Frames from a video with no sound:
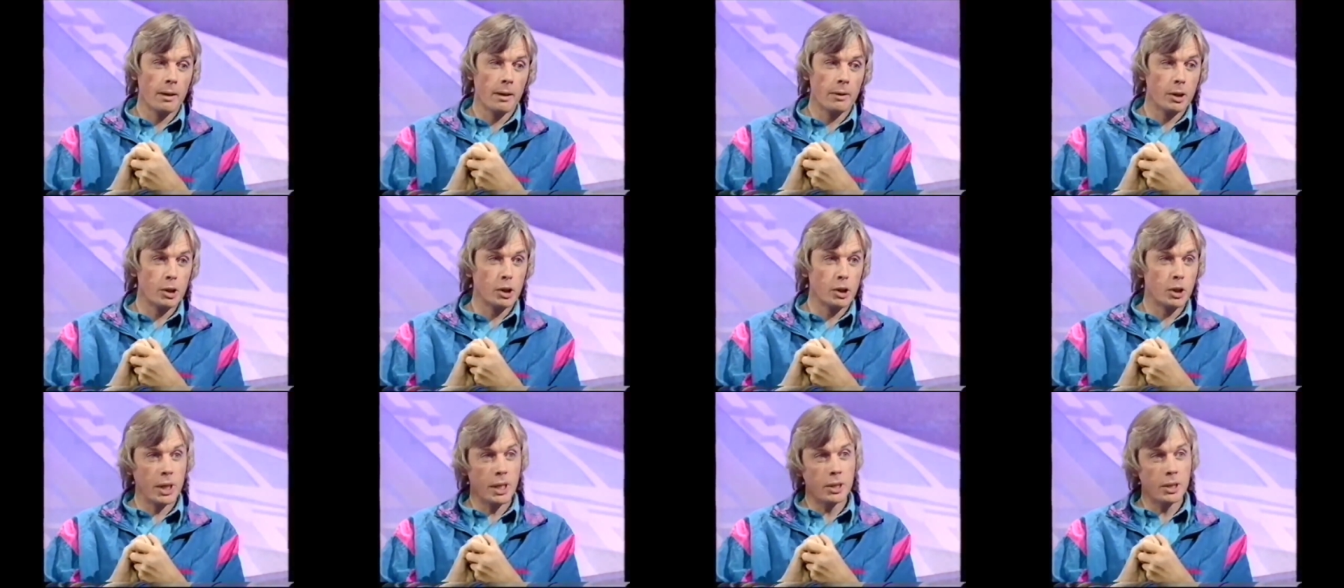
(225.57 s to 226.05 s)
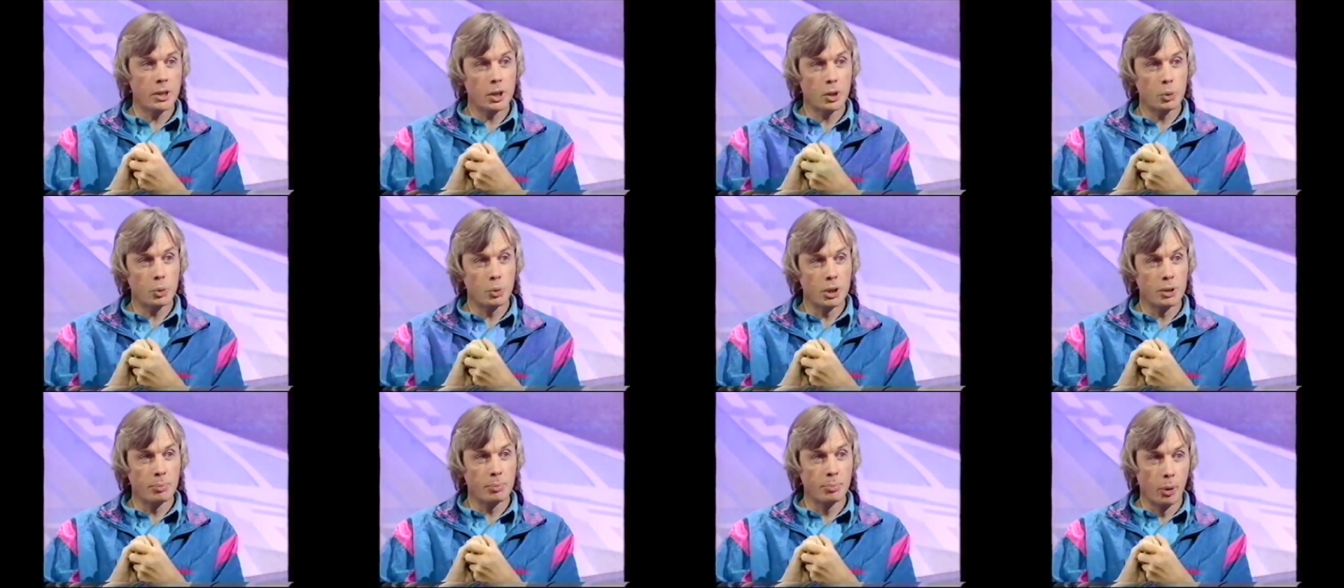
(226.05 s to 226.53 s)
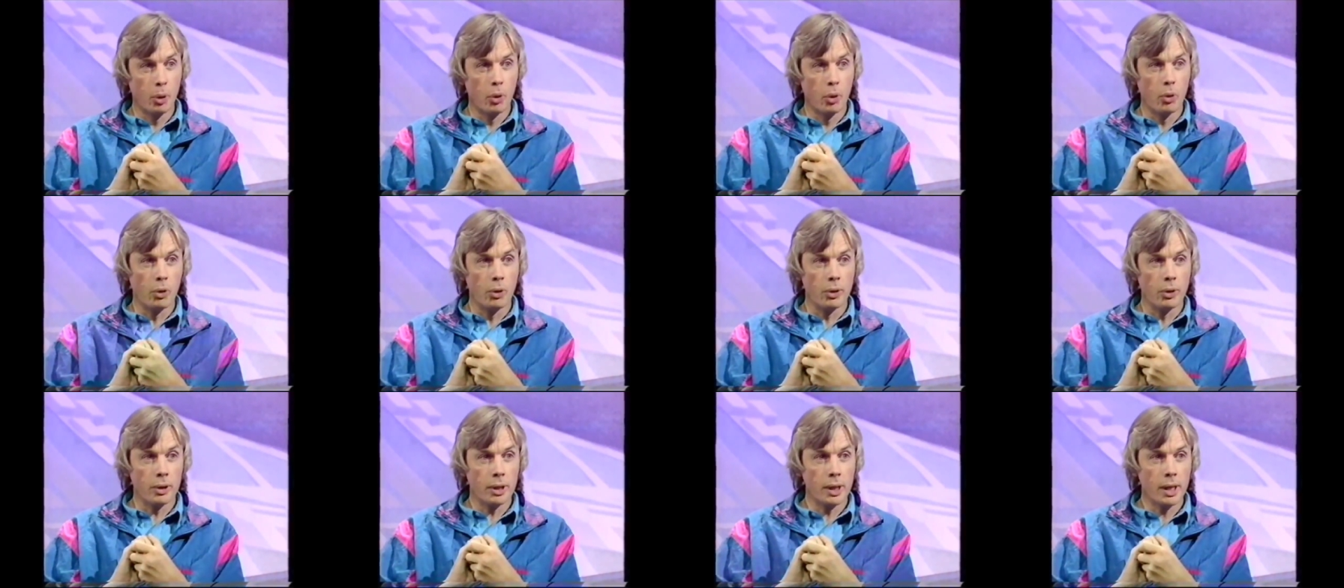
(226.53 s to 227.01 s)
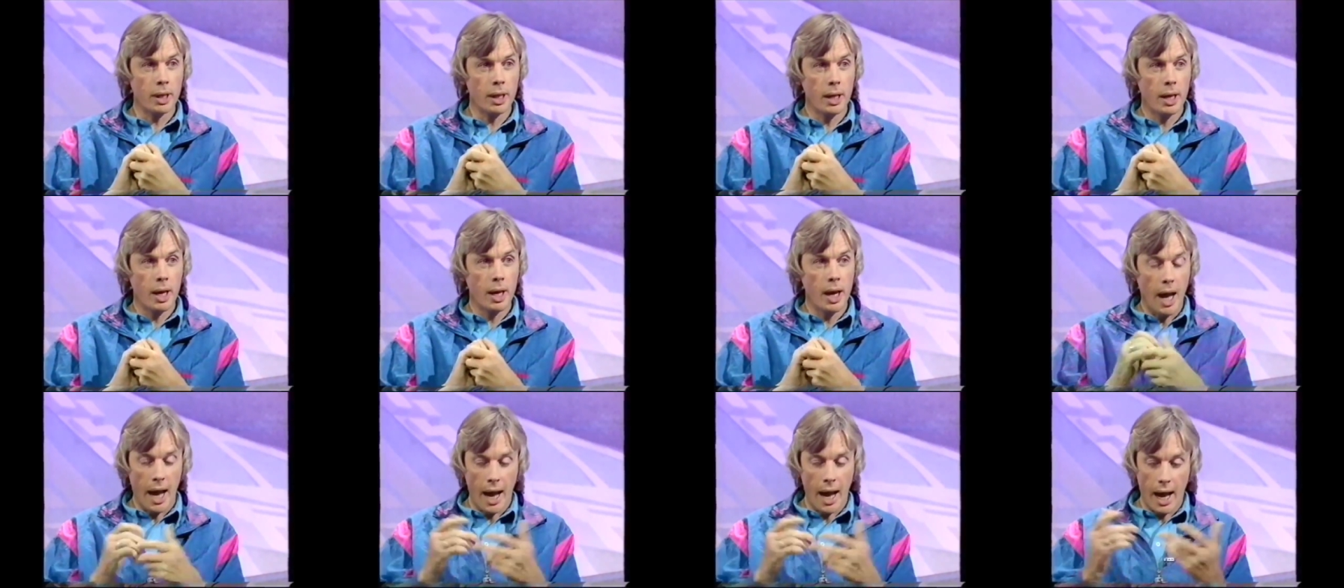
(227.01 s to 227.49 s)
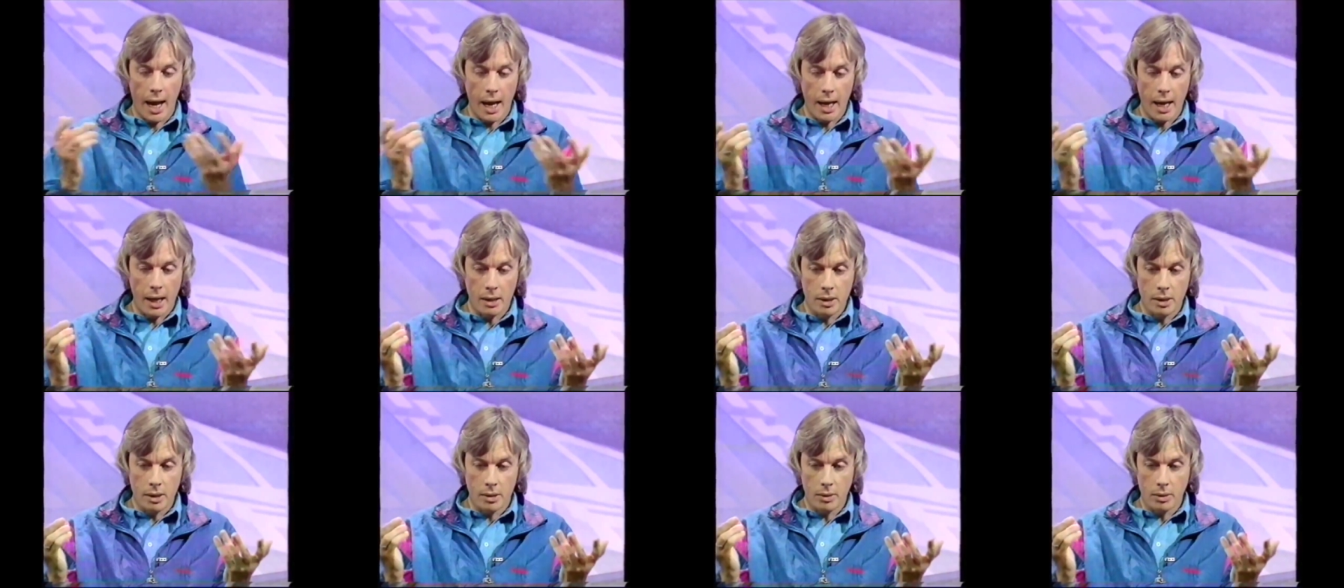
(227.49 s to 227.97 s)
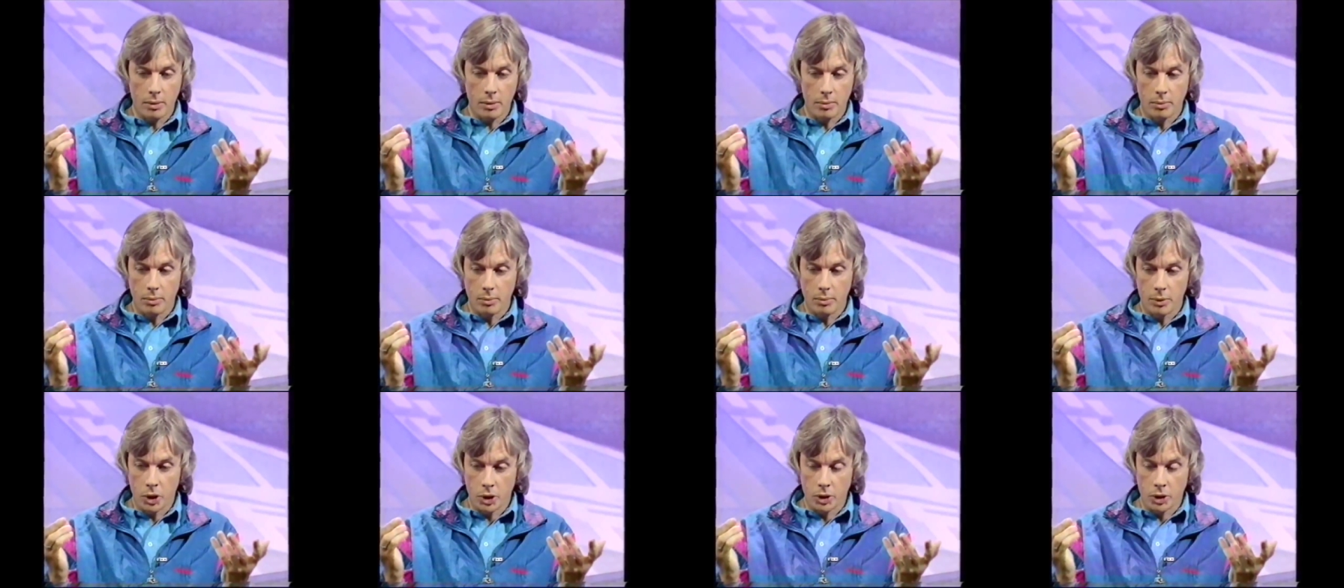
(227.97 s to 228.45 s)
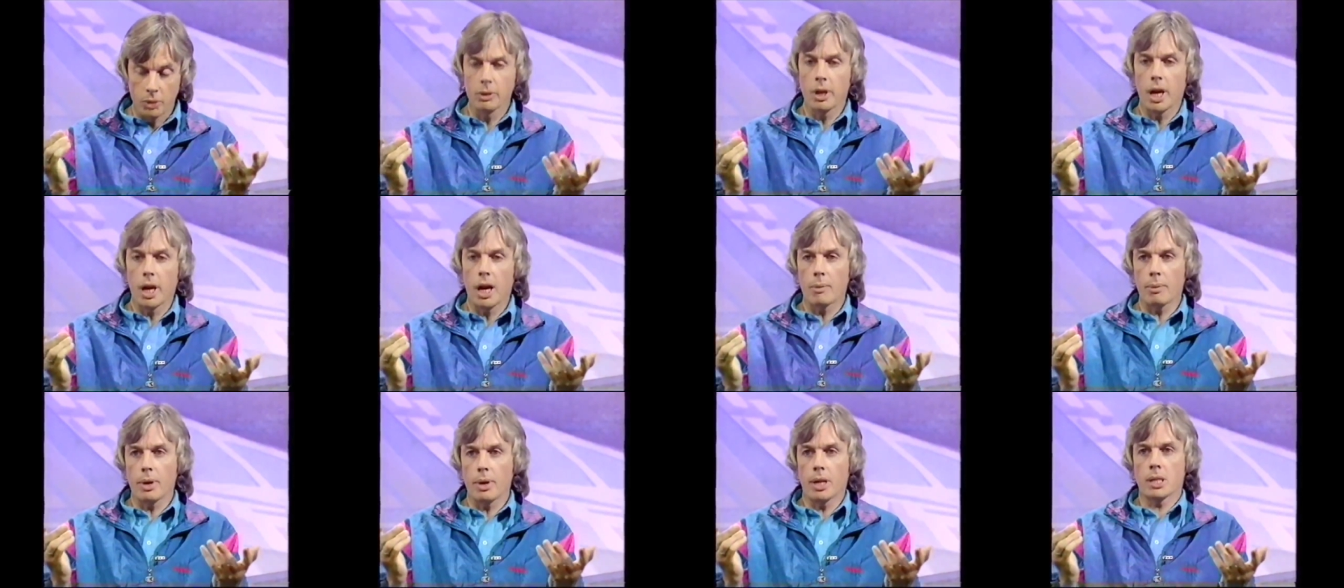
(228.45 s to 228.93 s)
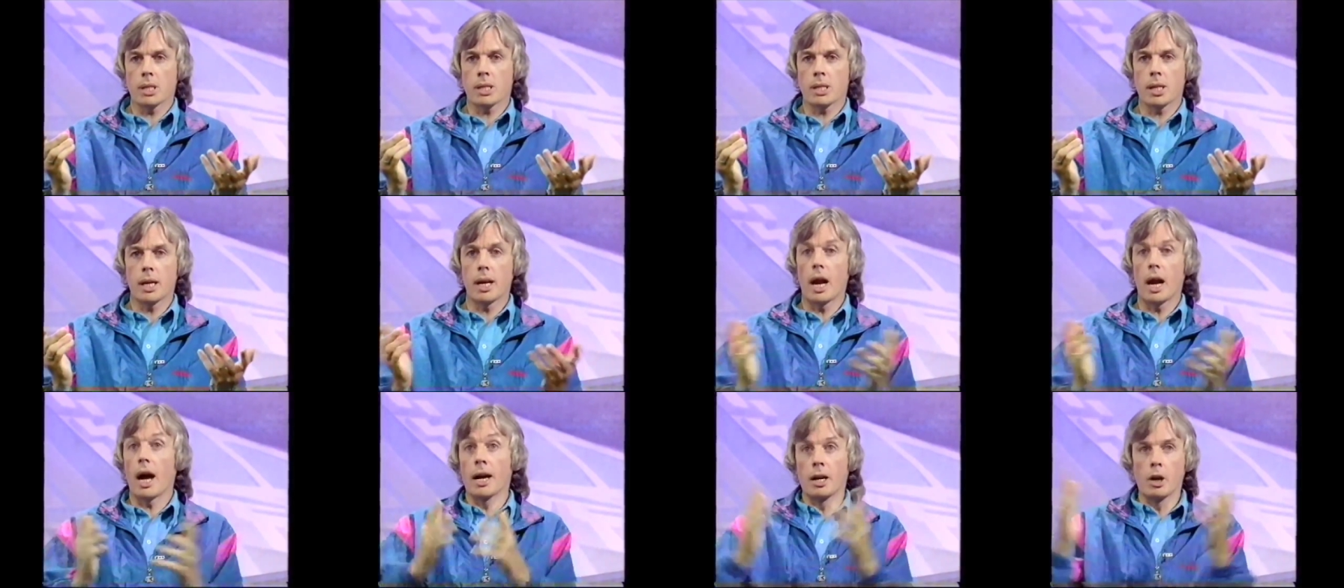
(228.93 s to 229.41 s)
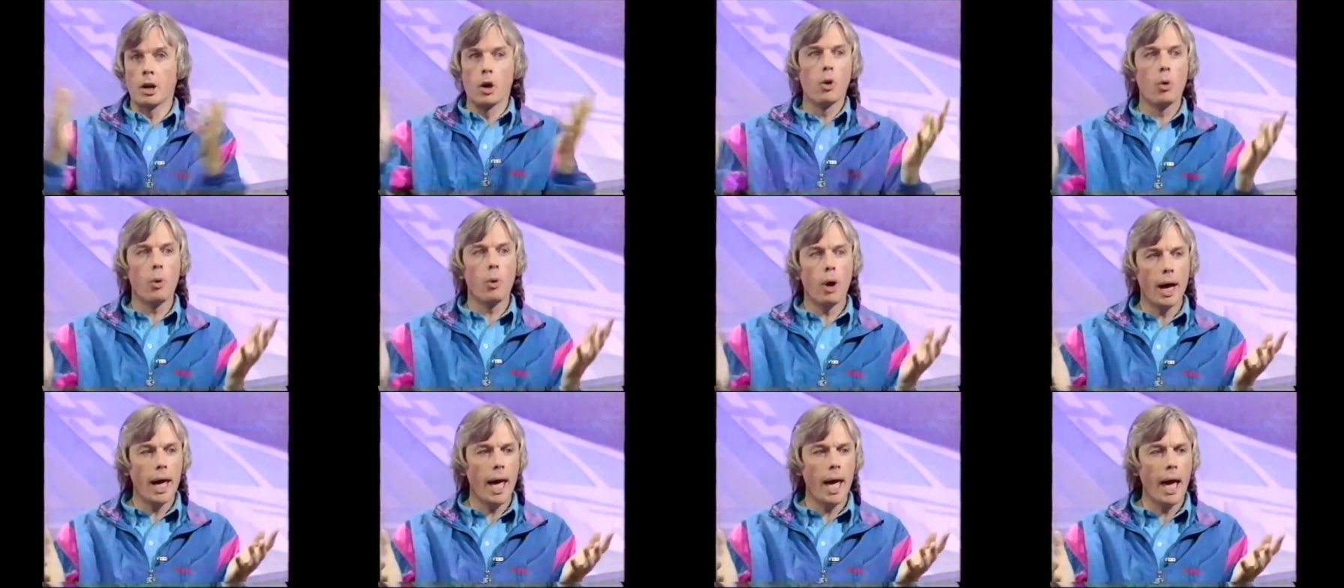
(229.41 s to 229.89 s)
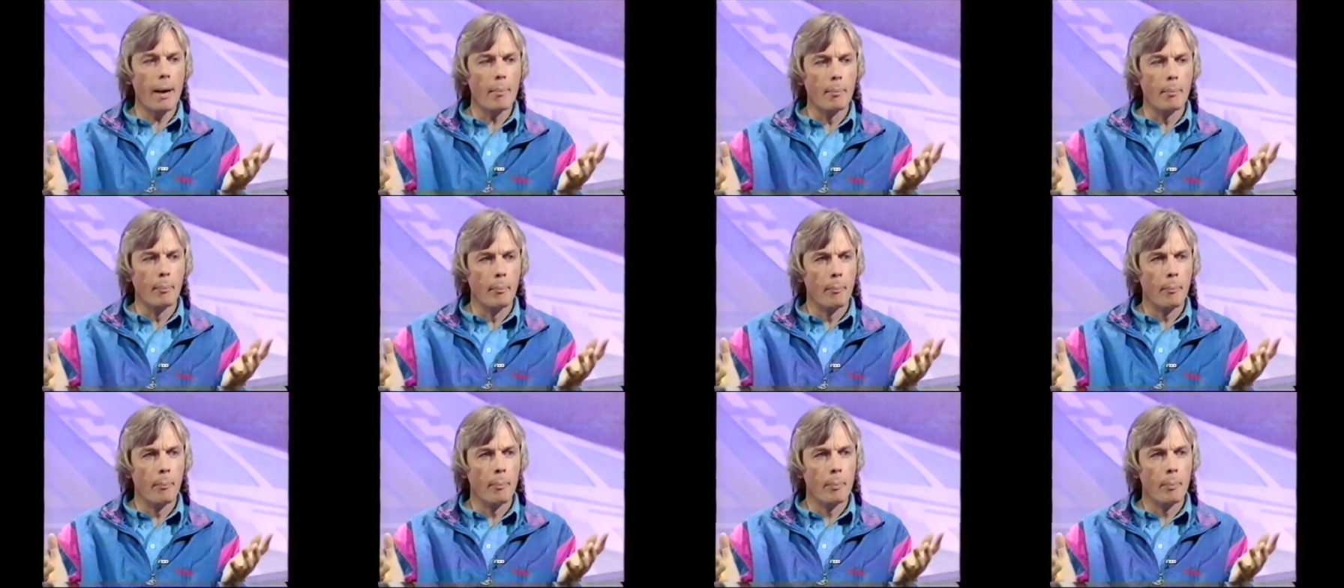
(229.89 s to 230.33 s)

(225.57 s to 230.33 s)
that Jesus was born and stood up and said, I know who I am.